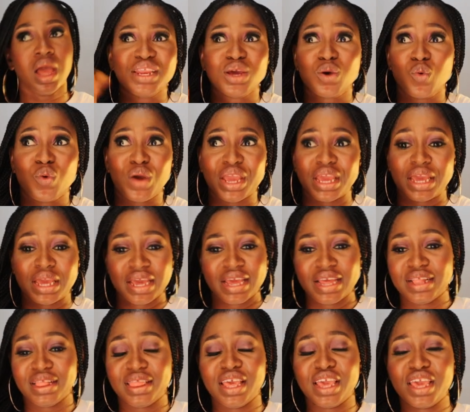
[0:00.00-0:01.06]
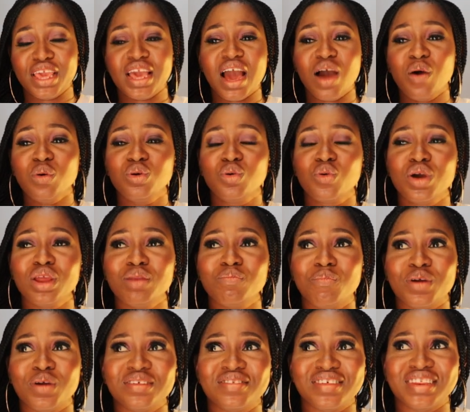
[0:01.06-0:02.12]
In a way, the outgoing
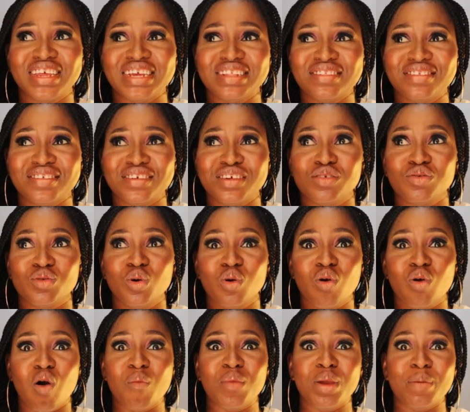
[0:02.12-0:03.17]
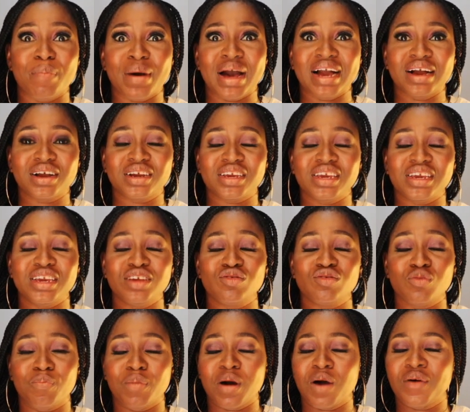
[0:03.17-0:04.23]
president is not coming back
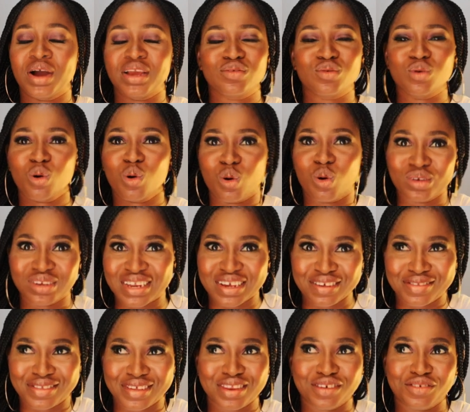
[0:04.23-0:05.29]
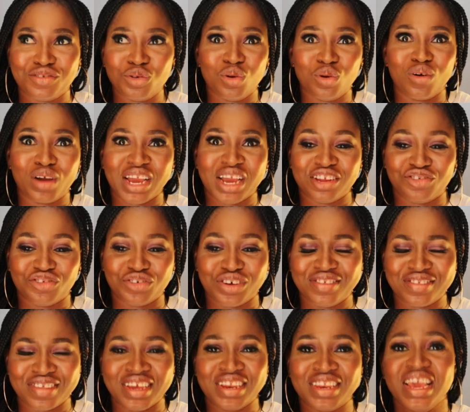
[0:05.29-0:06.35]
into power. He's not contesting. He's no longer
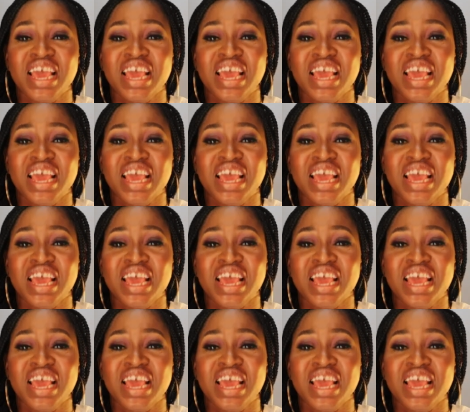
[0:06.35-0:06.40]
interested.